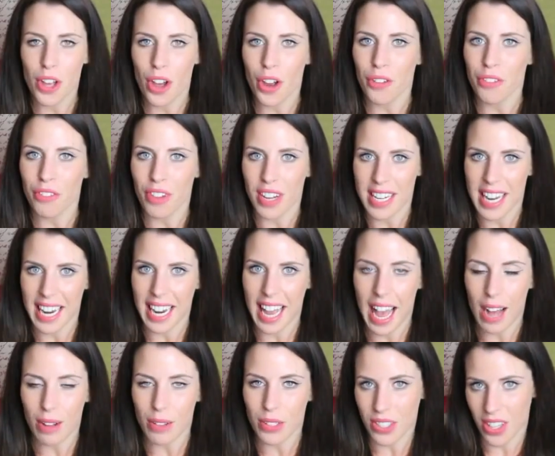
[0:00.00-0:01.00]
go running
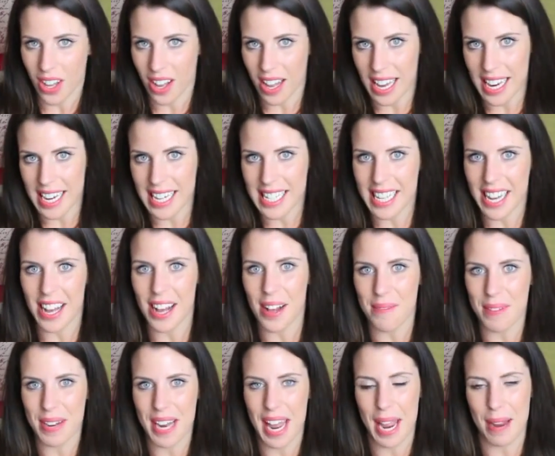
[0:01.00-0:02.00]
outside
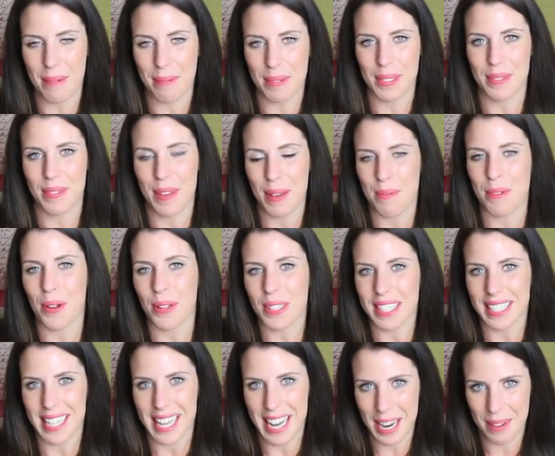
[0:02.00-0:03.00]
in aims of him
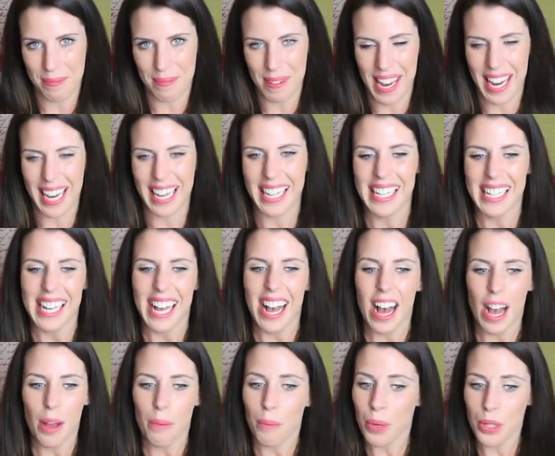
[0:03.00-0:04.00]
not seeing me.
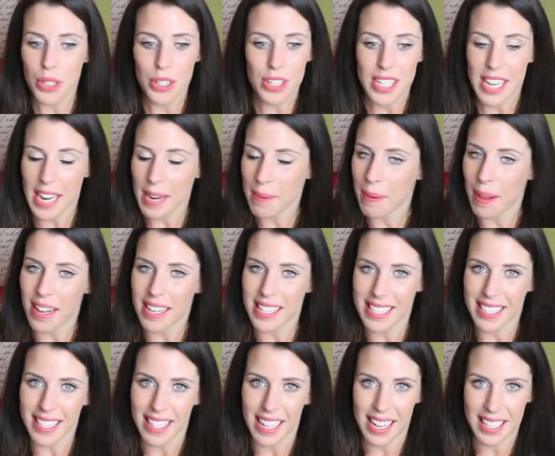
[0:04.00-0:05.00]
I wouldn't take part in
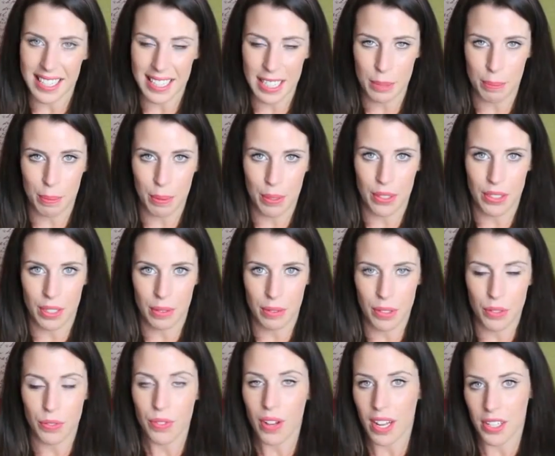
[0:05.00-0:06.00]
his classes because I
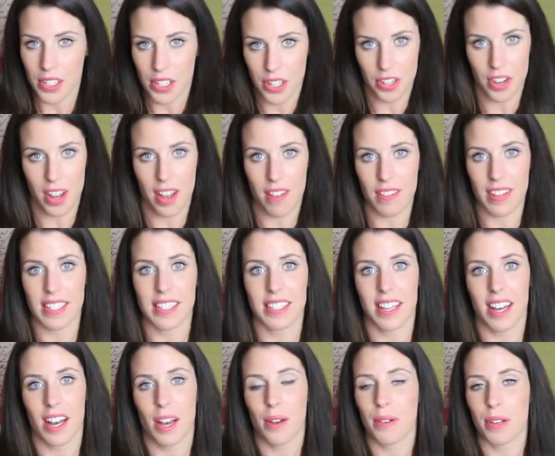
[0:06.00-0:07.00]
was far too nervous
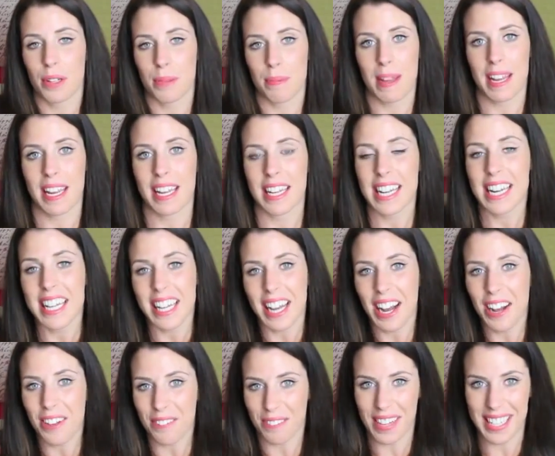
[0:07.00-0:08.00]
that I would make an idiot
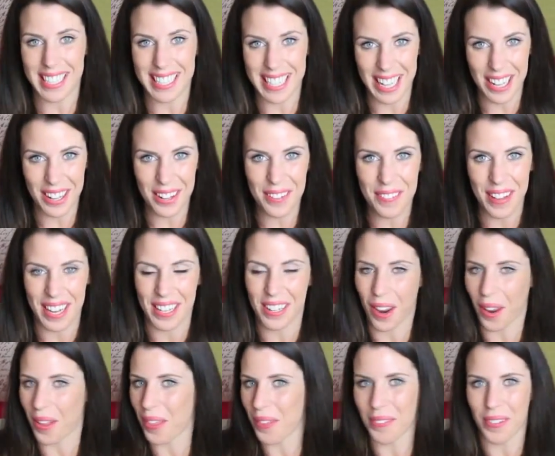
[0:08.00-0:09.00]
out of myself and
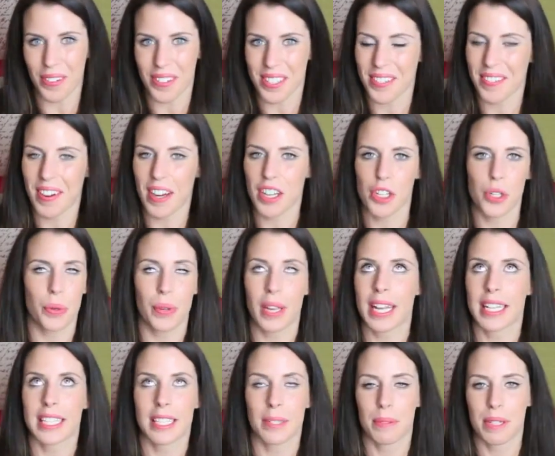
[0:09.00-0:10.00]
go the wrong direction or
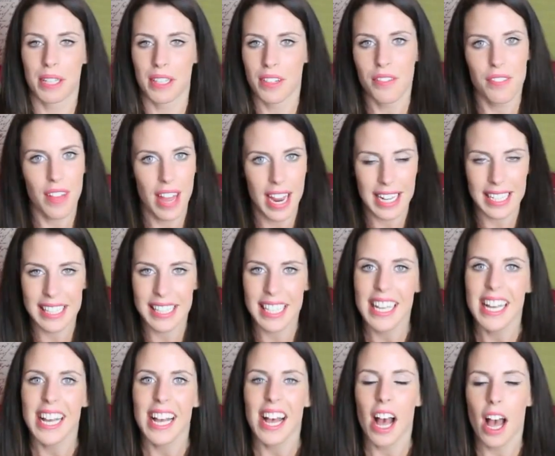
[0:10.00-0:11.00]
kick someone in the face,
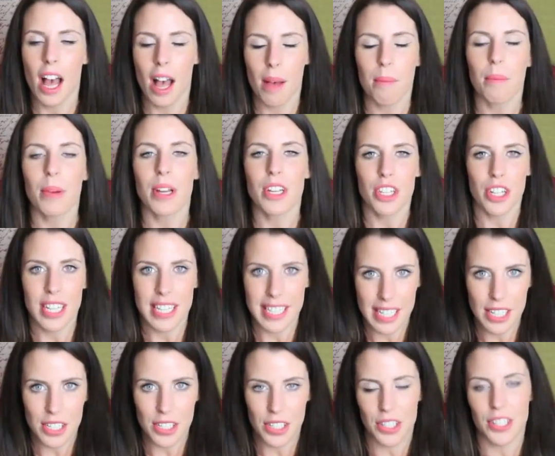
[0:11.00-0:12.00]
which I
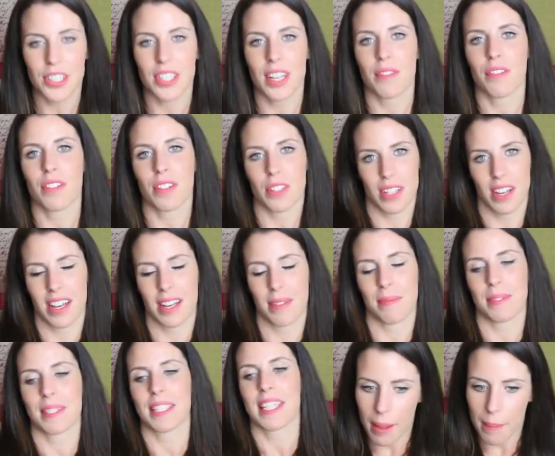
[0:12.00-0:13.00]
did do several
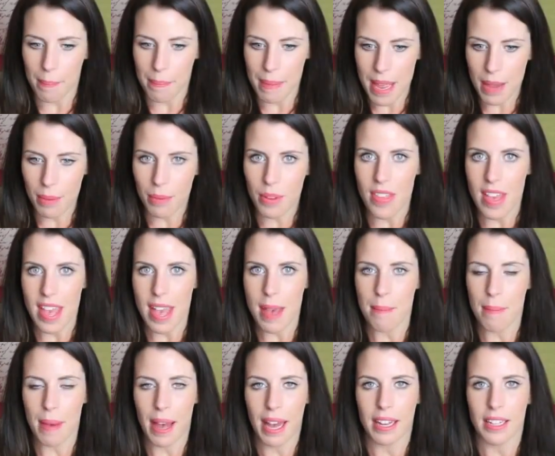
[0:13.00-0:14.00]
times. Being with
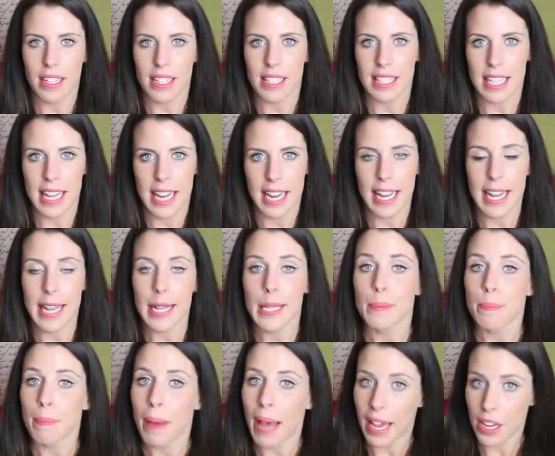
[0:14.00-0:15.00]
him and seeing
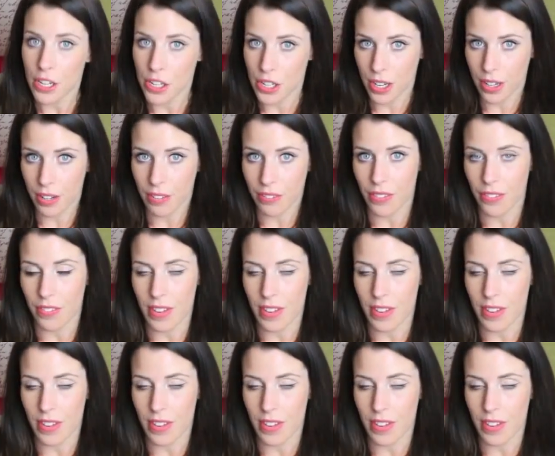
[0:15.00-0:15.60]
his passion for